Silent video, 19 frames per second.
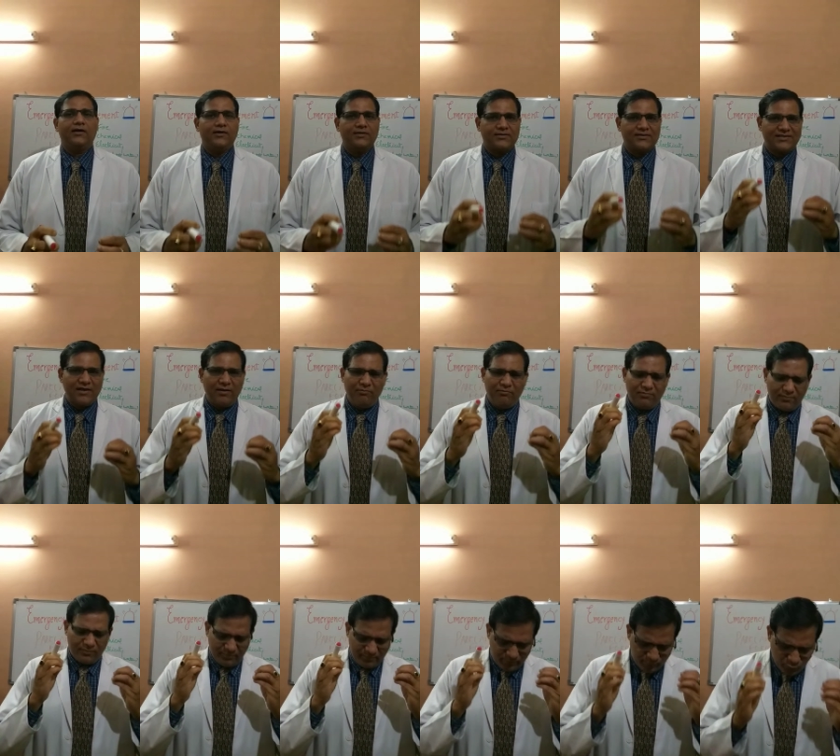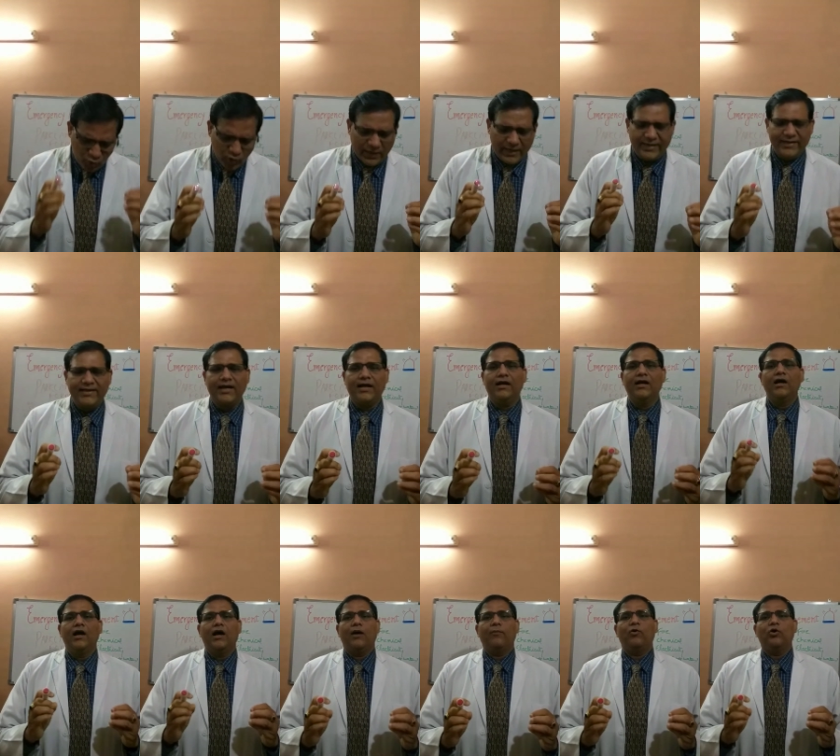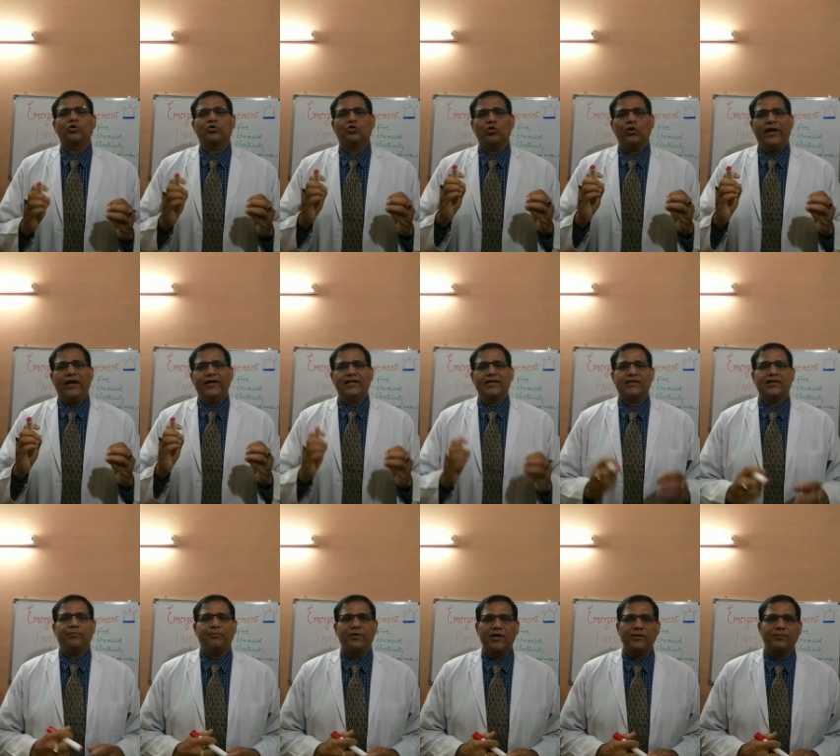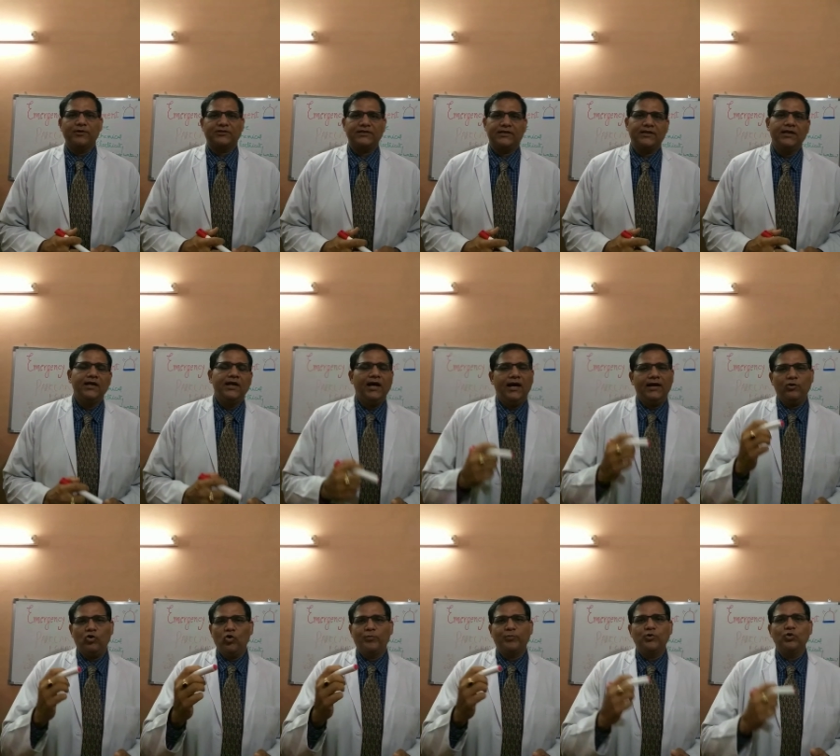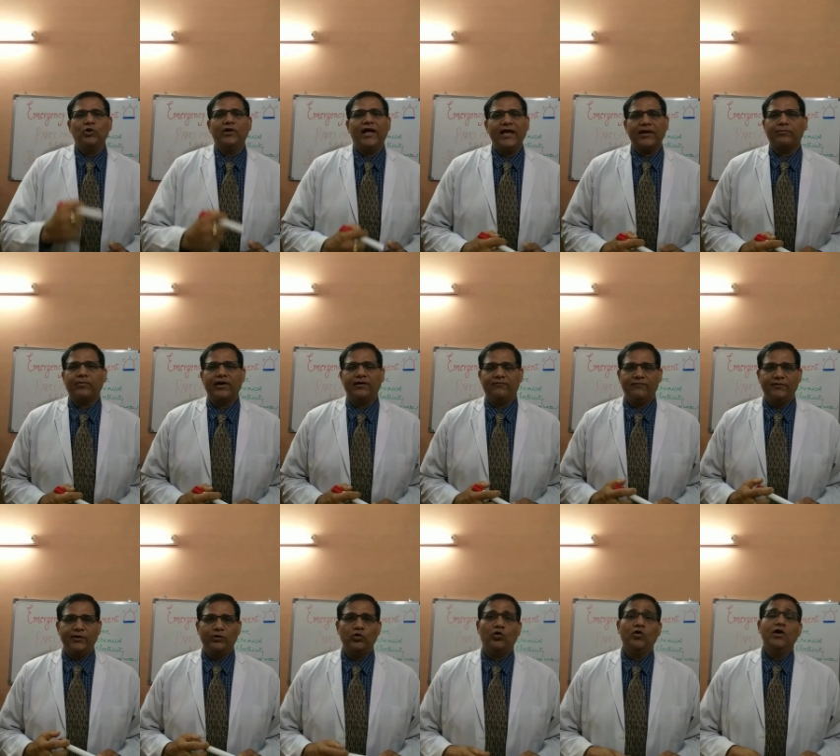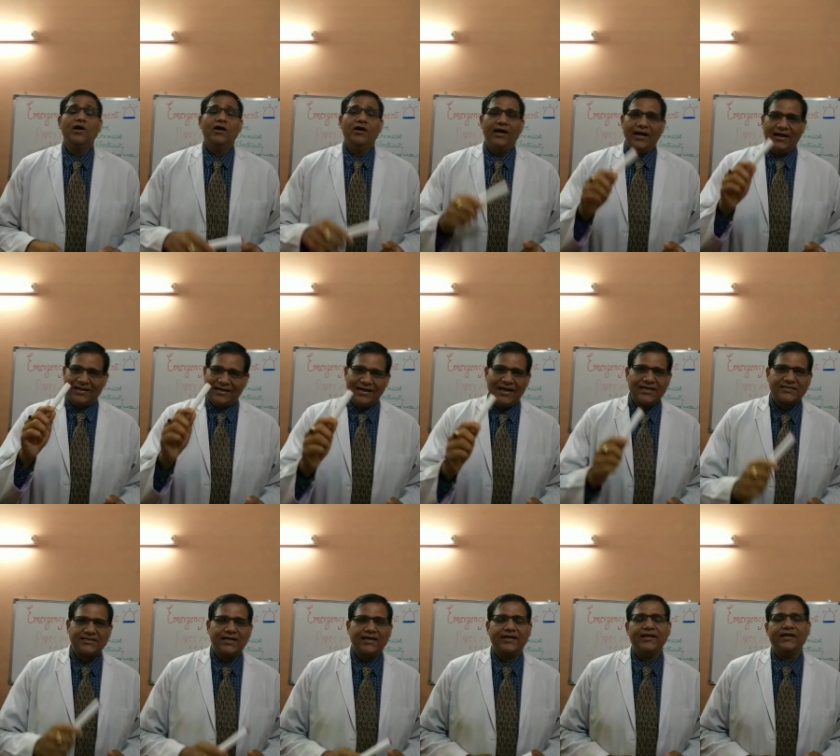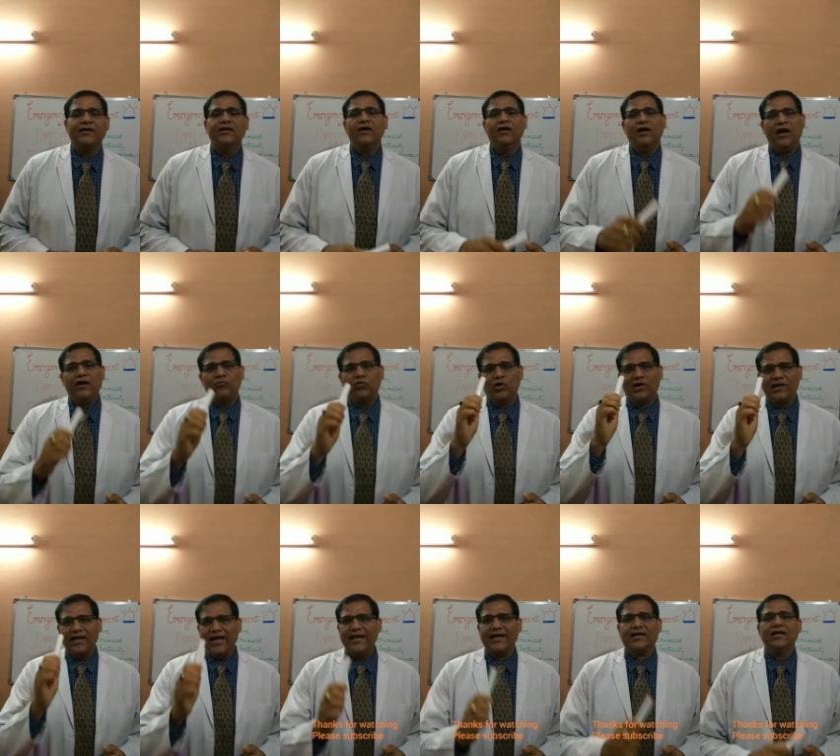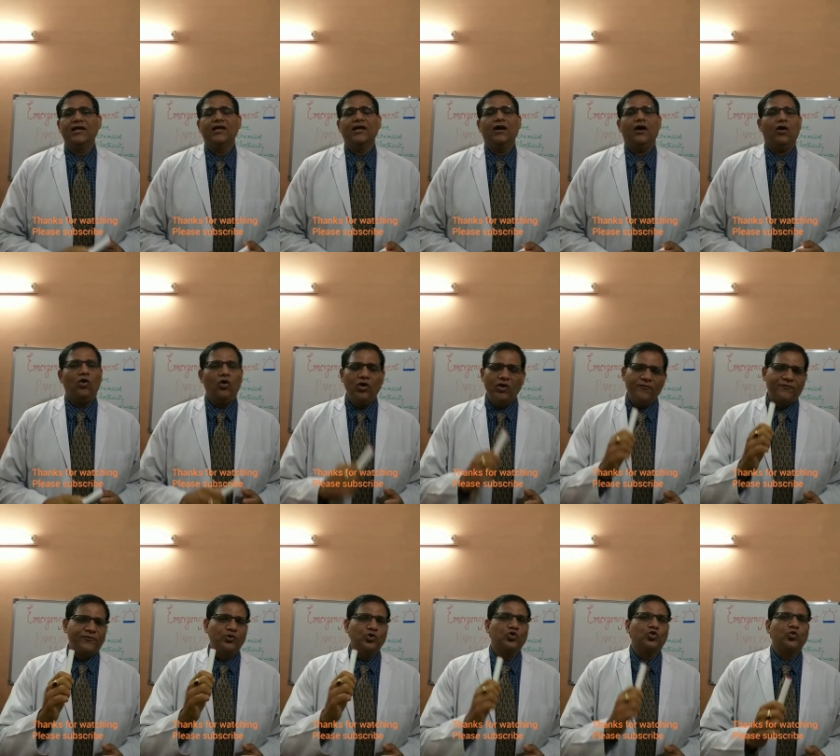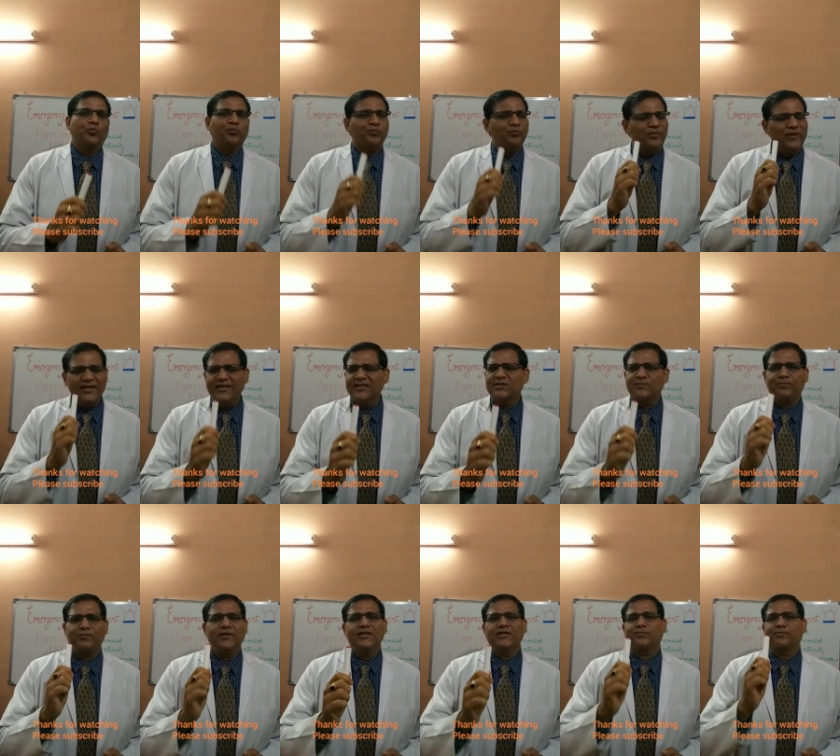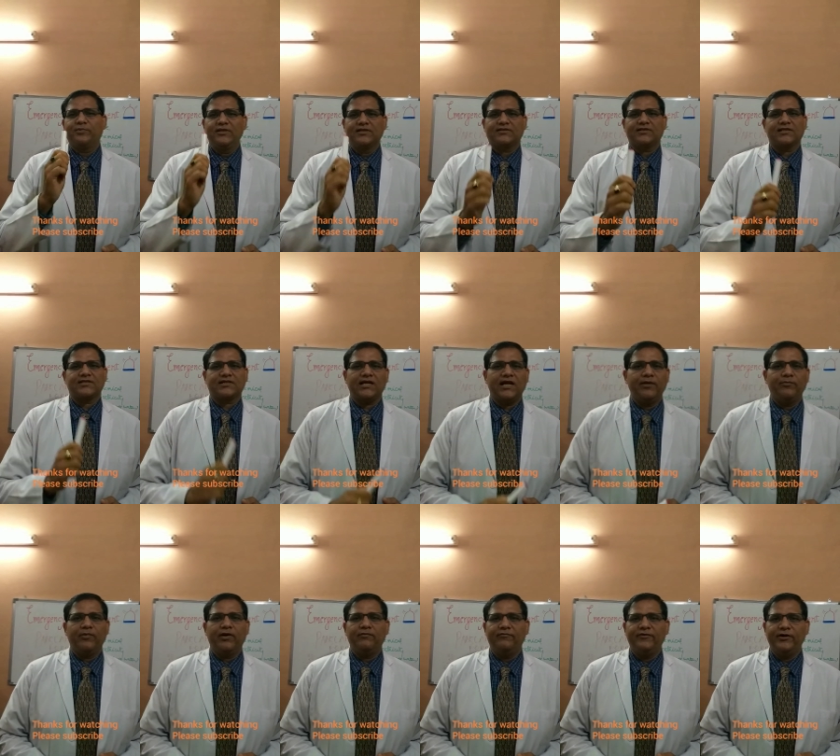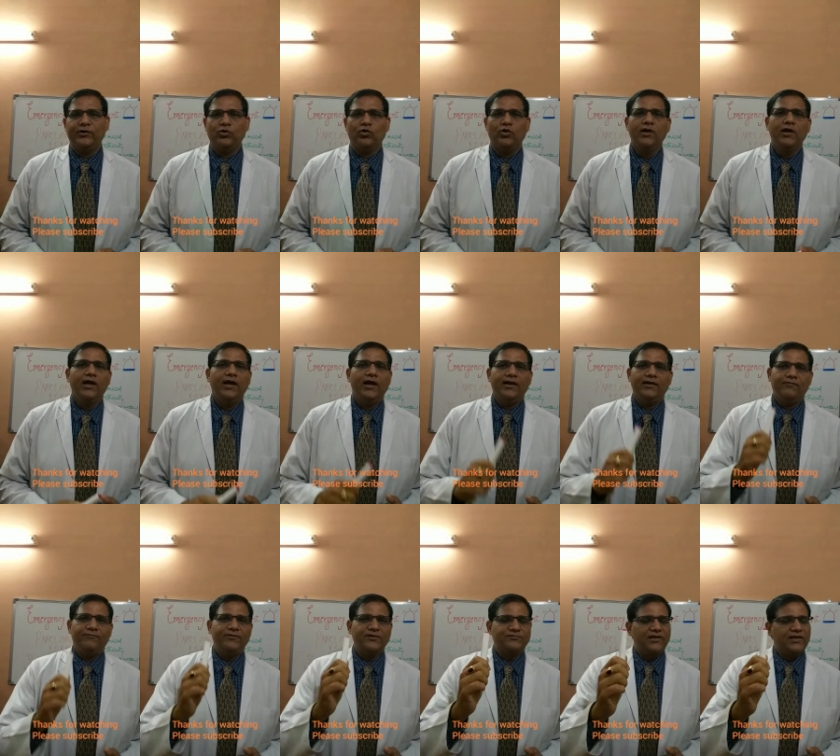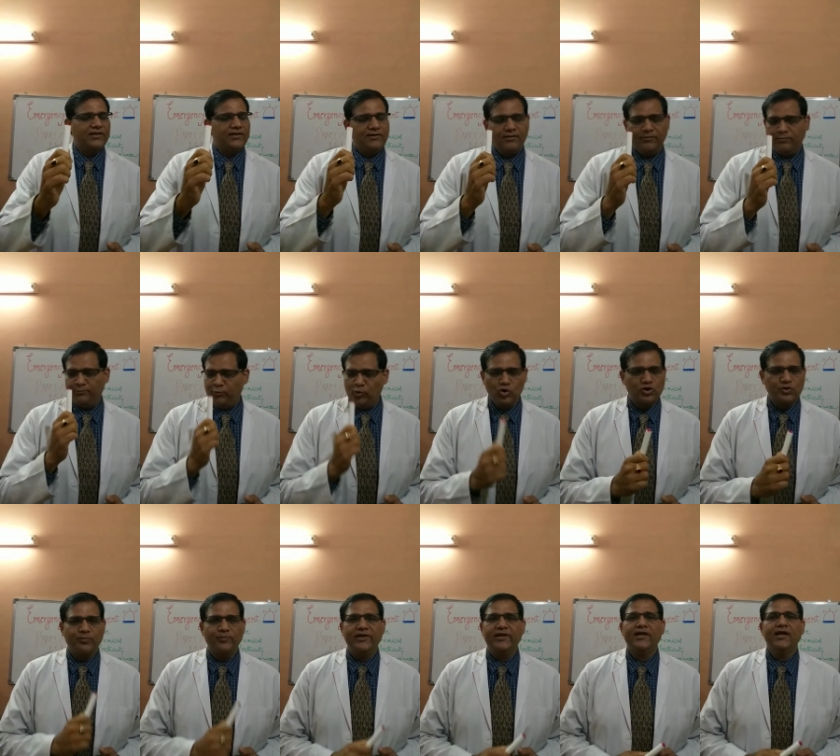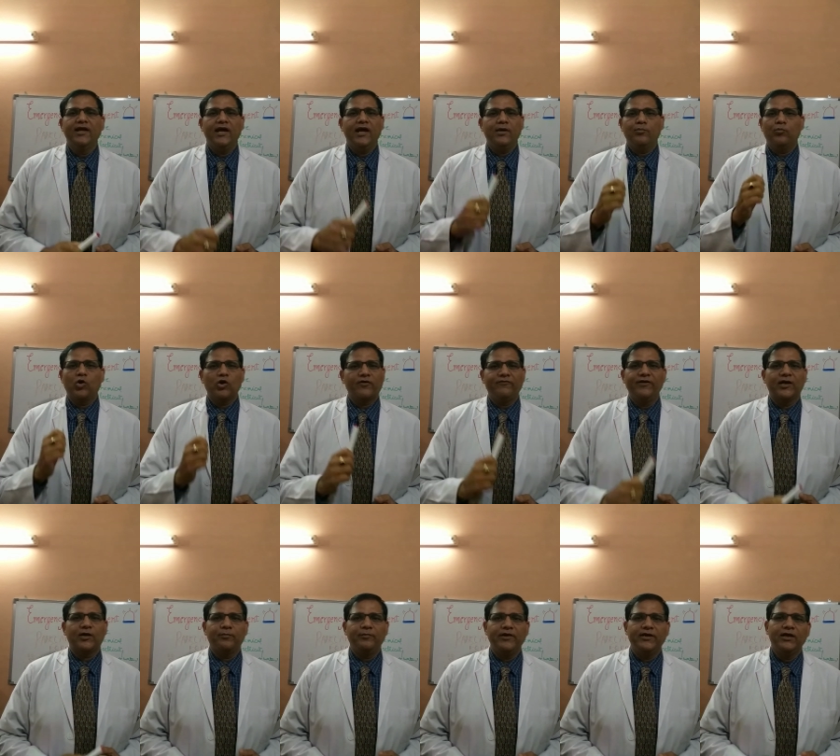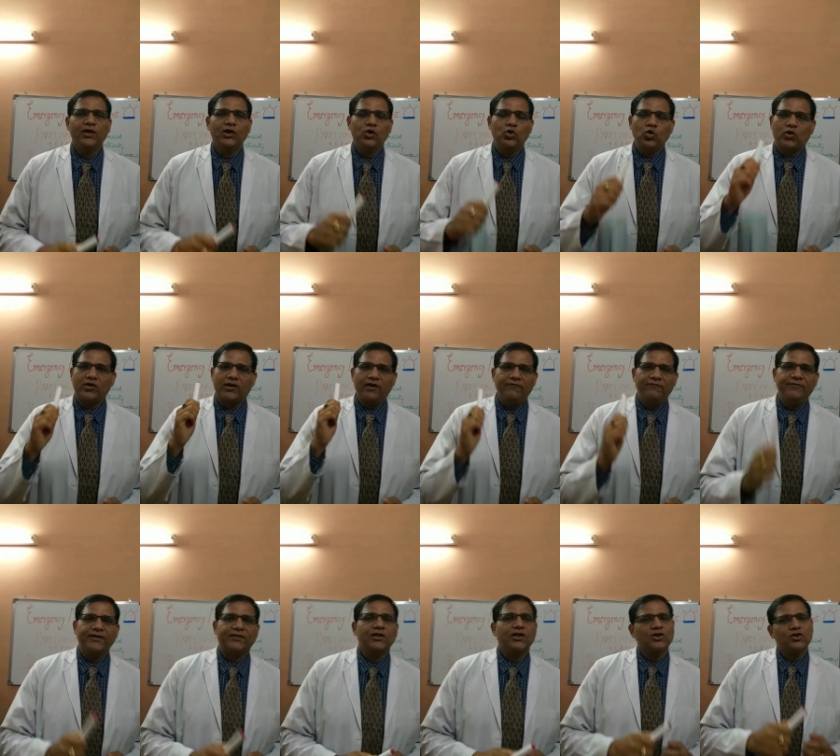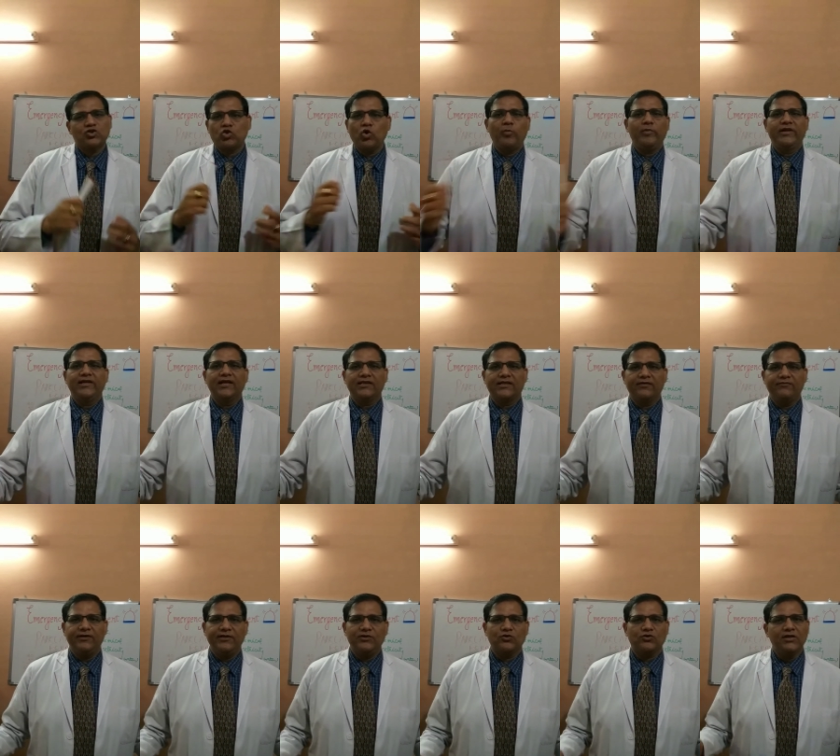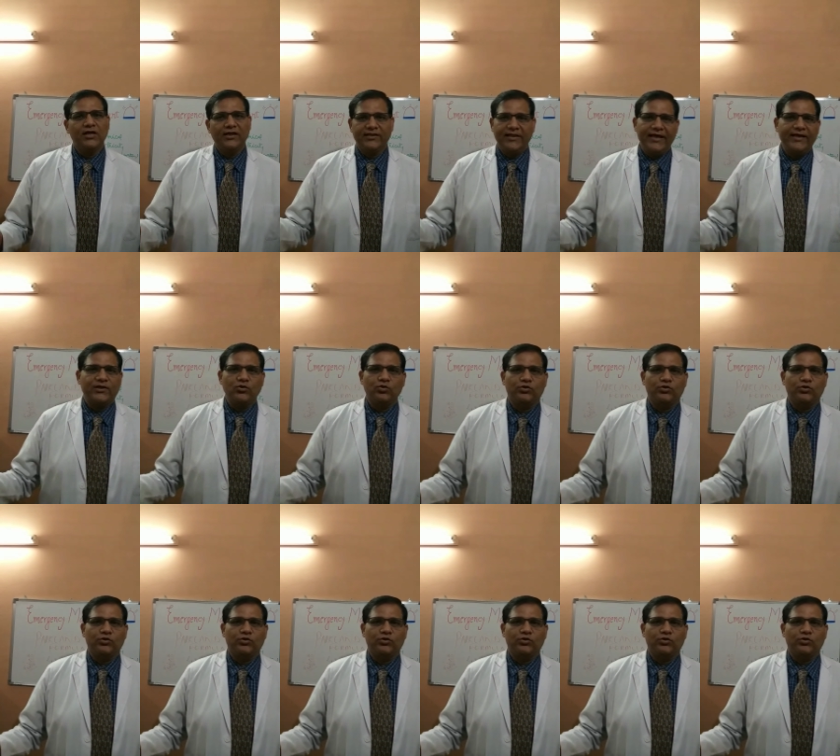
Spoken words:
some more idea about to handle the burn patient, and hope you like my video. At last, again, I would like all of you to please subscribe my video, and which will boost me and motivate me to come with so many other videos. Thank you